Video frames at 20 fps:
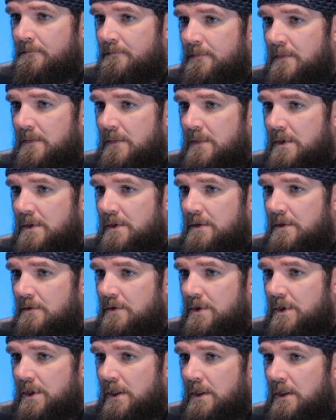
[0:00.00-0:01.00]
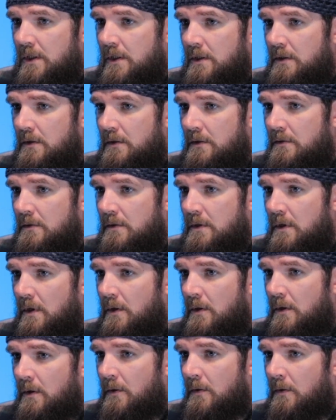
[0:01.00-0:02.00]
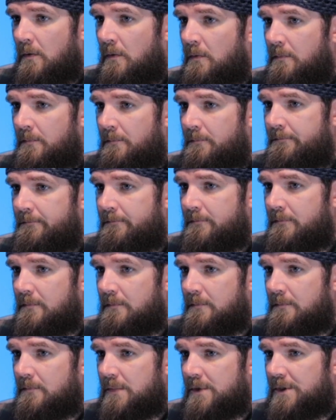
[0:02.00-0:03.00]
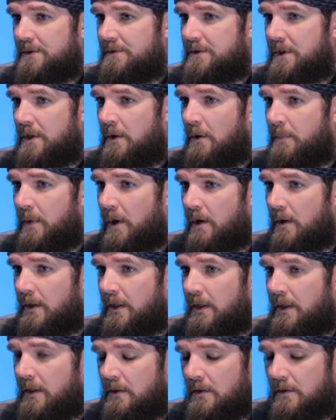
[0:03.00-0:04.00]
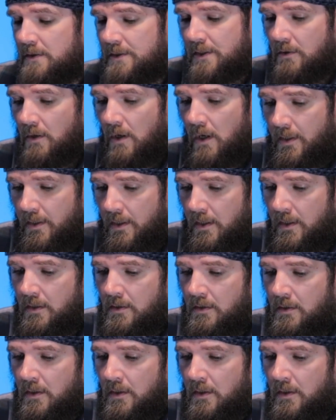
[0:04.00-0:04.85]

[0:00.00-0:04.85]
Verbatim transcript: Sushi Go, Sushi Go Party, Sagrada